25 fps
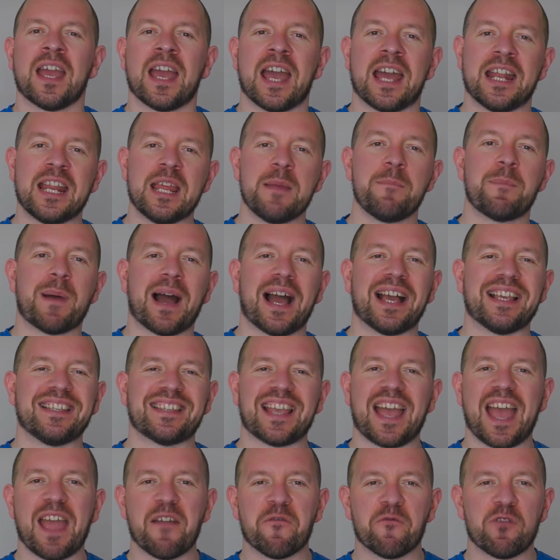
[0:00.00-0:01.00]
And he
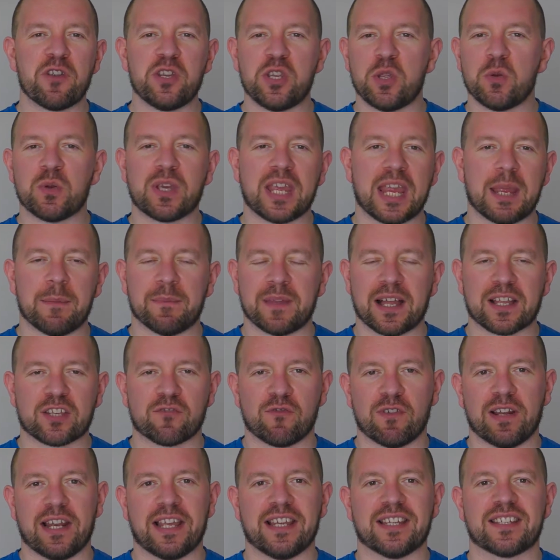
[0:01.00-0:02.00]
buys every new game that's
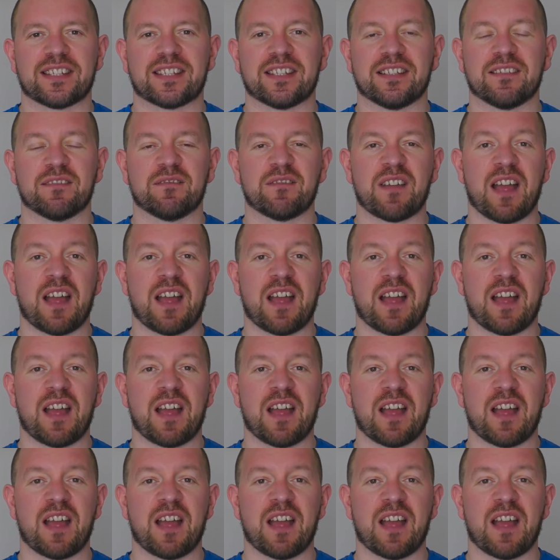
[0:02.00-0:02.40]
released.